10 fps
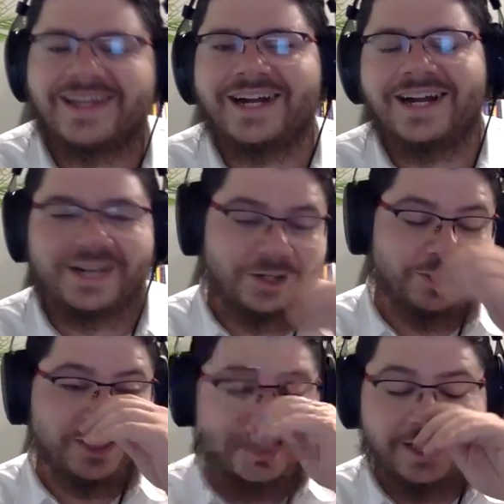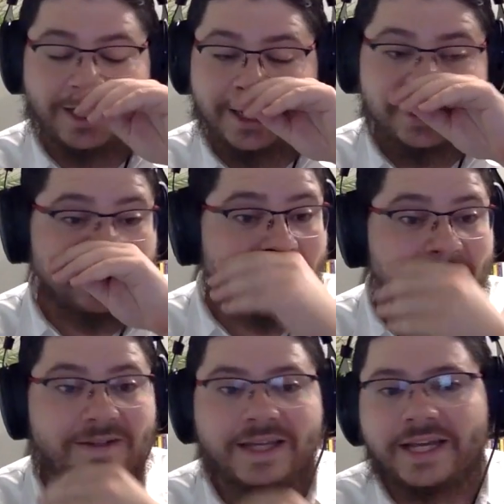Got it. Are you using
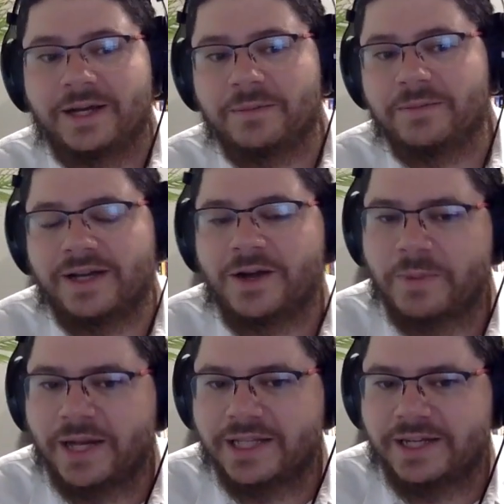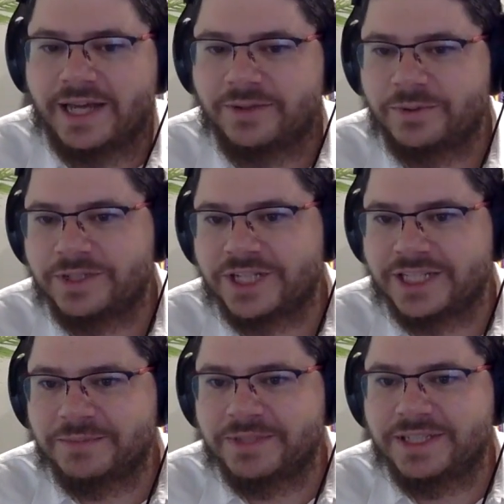GitHub Copilot and or
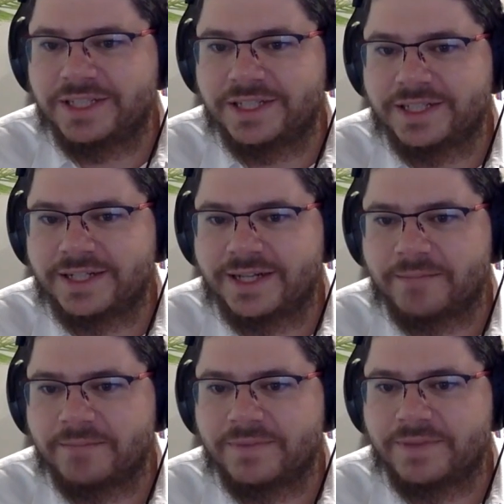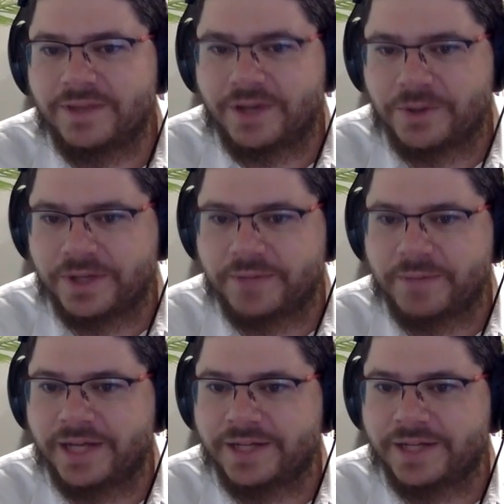ChatGPT, the coding beta,